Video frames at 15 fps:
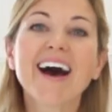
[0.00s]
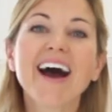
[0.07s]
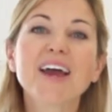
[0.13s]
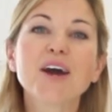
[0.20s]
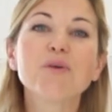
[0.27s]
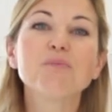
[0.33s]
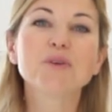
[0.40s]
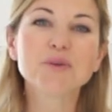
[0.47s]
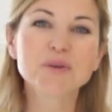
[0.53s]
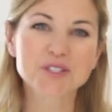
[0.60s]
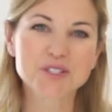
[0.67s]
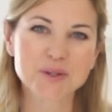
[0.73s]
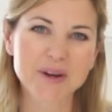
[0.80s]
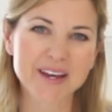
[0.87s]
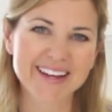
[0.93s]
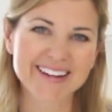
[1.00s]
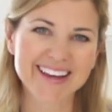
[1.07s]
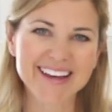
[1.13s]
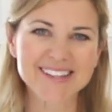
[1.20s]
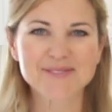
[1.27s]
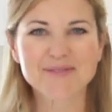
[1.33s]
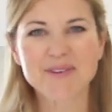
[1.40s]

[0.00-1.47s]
I hope you enjoy it as